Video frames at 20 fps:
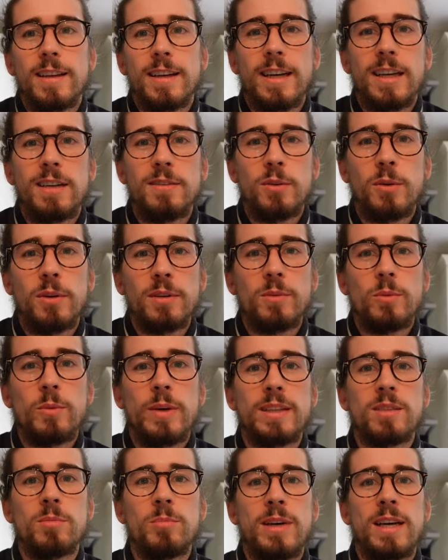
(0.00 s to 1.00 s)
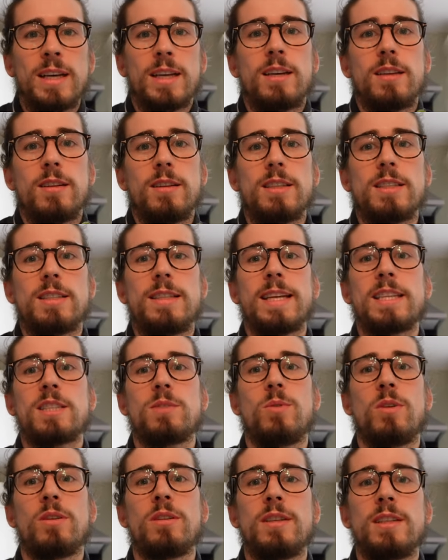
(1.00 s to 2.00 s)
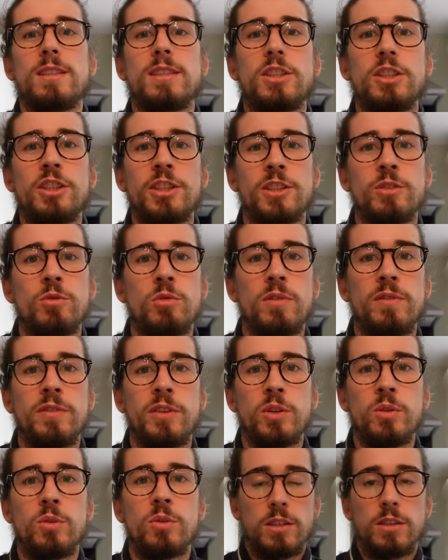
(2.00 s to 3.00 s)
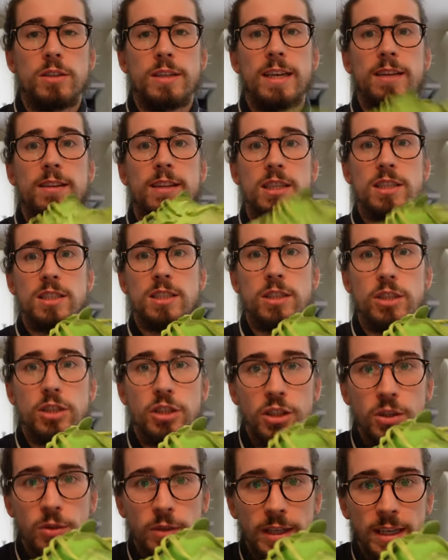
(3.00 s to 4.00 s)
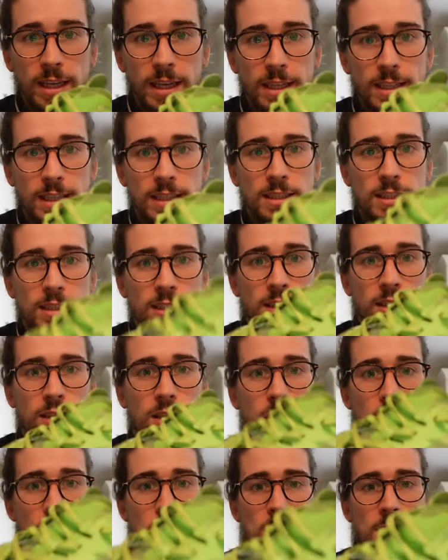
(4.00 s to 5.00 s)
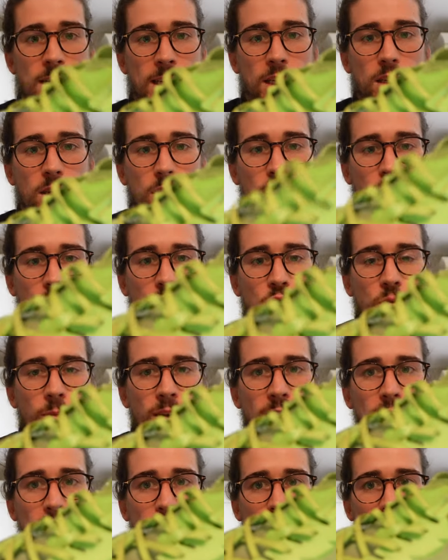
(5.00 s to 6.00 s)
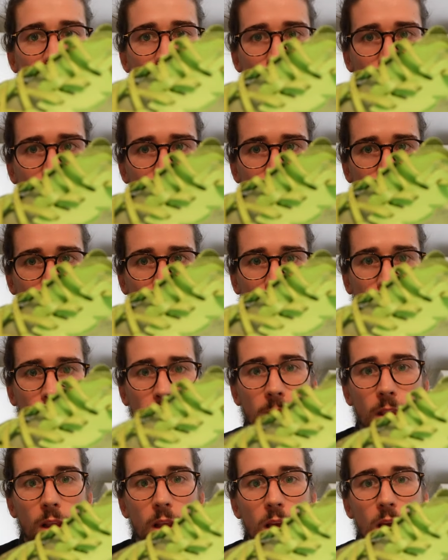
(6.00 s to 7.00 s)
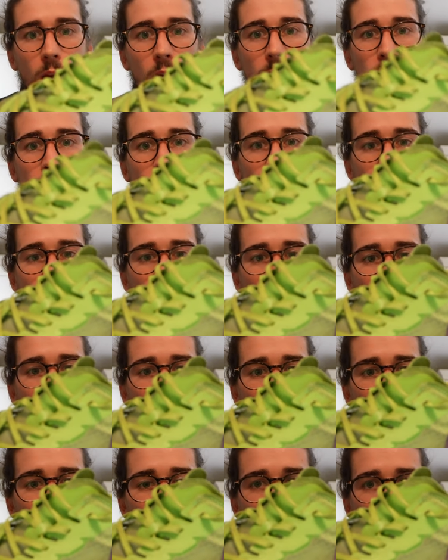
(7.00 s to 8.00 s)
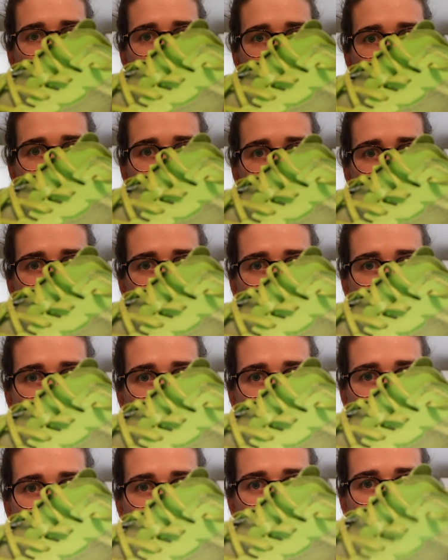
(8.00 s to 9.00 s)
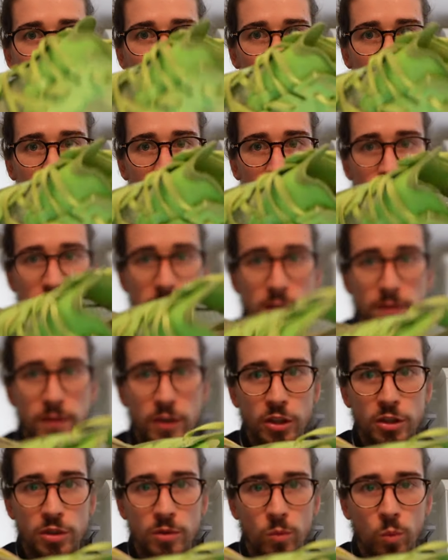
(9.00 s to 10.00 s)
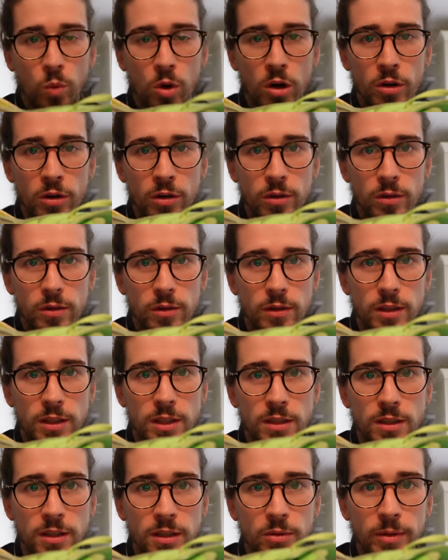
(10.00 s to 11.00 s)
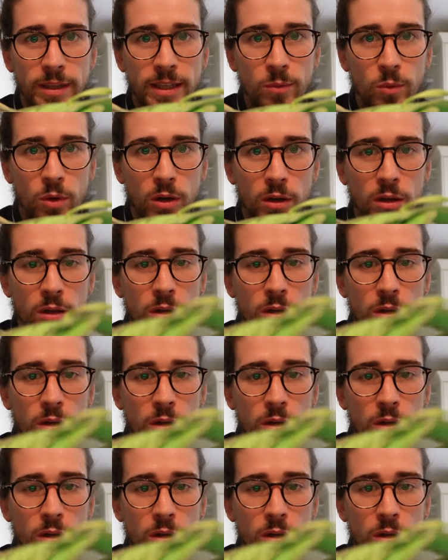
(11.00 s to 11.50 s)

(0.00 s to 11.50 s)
Hi everyone, welcome back. This next one is a shoe review. So yeah, this shoe here is the Nike ZoomX Vaporfly Next Percent. And this is version 1, this is the green one.